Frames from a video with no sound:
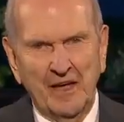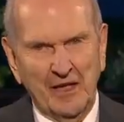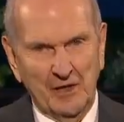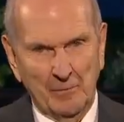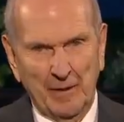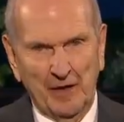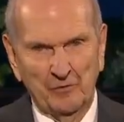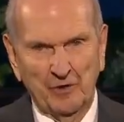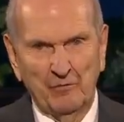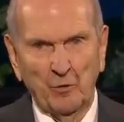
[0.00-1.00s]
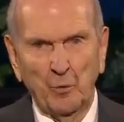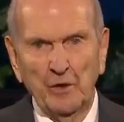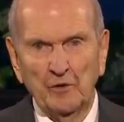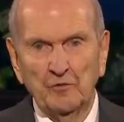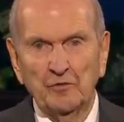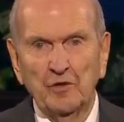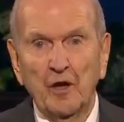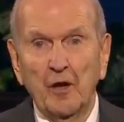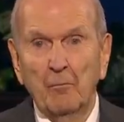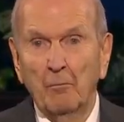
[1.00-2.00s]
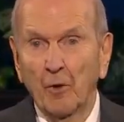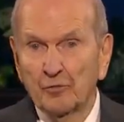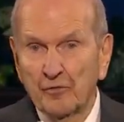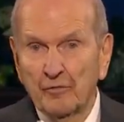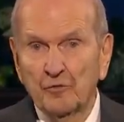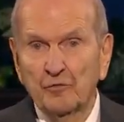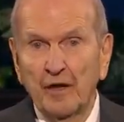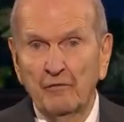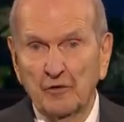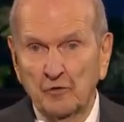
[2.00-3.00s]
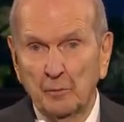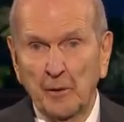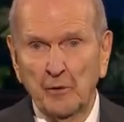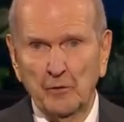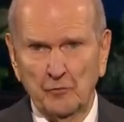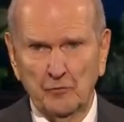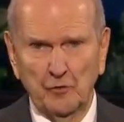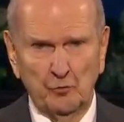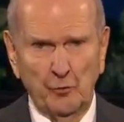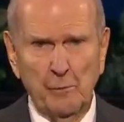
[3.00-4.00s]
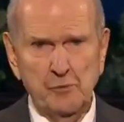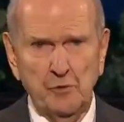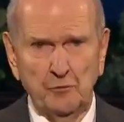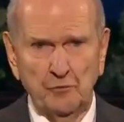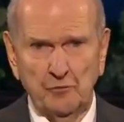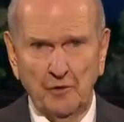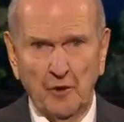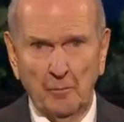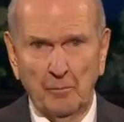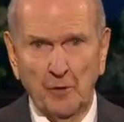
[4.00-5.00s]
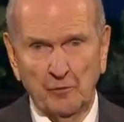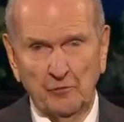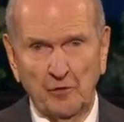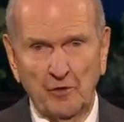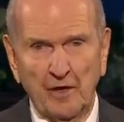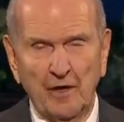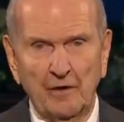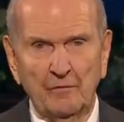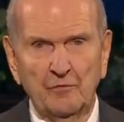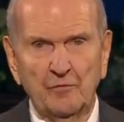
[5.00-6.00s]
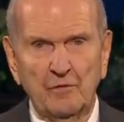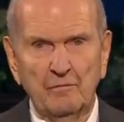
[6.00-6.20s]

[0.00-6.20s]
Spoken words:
In the past several weeks, most of us have experienced disruptions in our personal lives.